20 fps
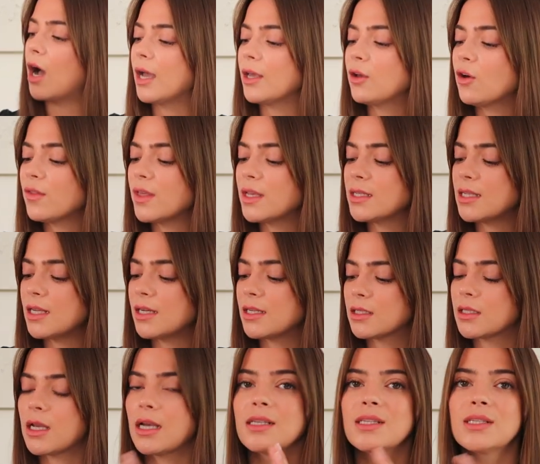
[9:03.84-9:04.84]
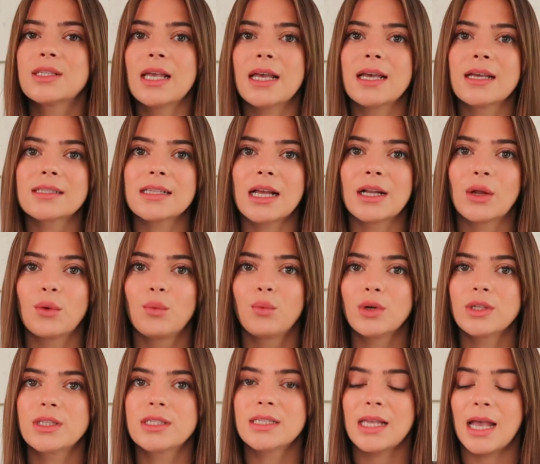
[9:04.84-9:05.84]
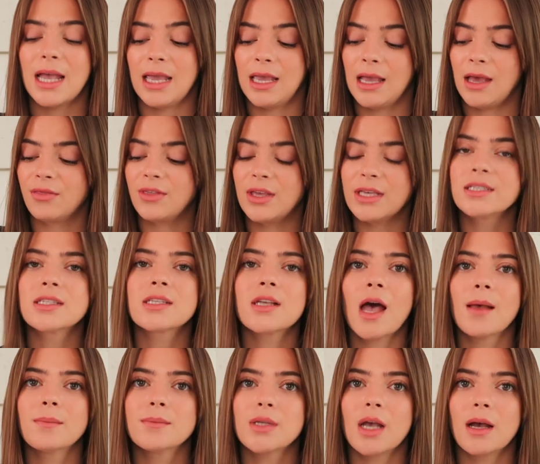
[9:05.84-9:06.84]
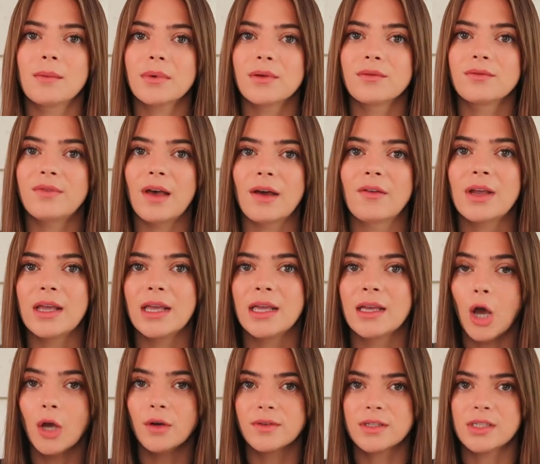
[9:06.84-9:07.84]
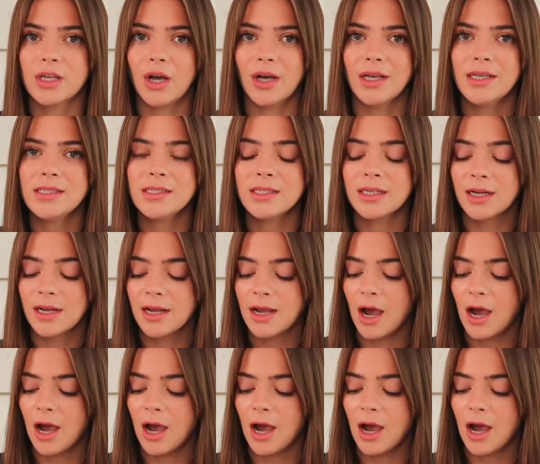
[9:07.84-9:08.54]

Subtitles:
I got this in a size 6, and I would say this comes up very oversized.